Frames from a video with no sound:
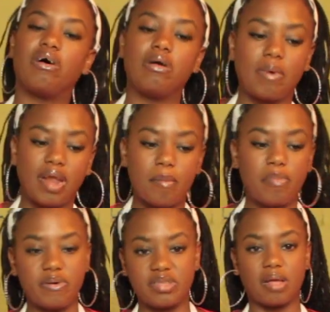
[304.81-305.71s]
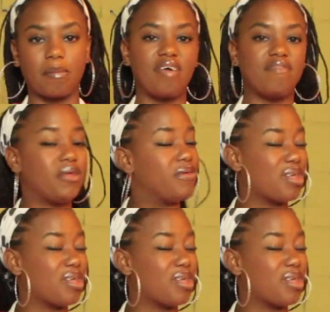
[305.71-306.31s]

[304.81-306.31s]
on when I'm posting my videos.